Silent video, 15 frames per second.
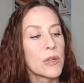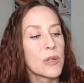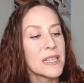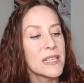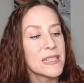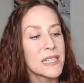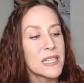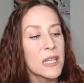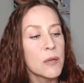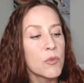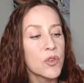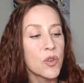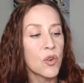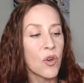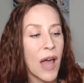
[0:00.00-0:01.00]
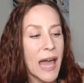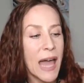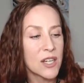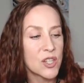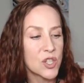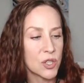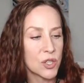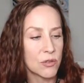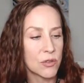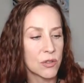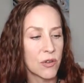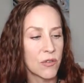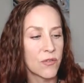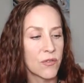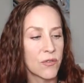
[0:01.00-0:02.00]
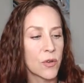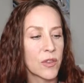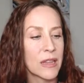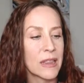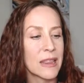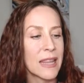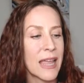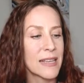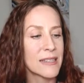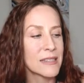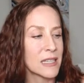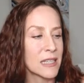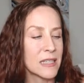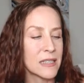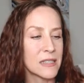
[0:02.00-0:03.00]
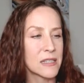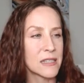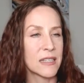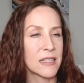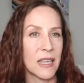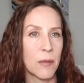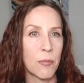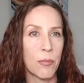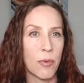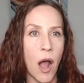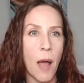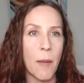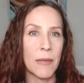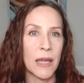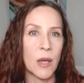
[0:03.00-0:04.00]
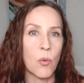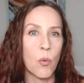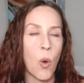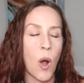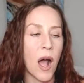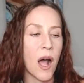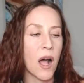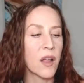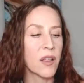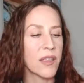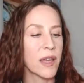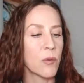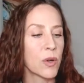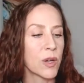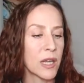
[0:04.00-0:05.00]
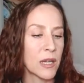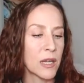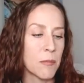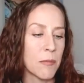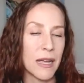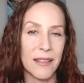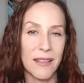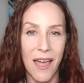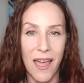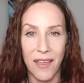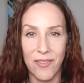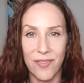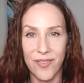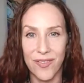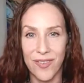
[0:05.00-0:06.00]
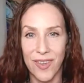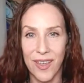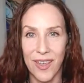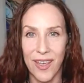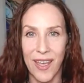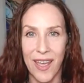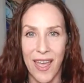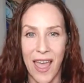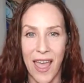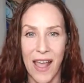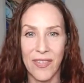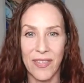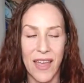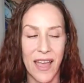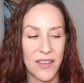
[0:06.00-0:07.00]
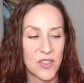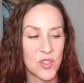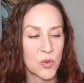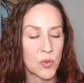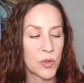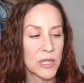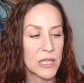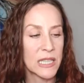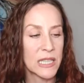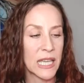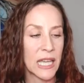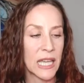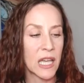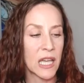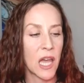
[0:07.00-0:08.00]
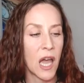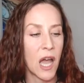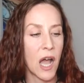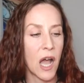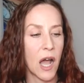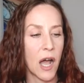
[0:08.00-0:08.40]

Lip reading: I'm releasing them with gratitude for the lessons that they brought me while they were in my life. And that's really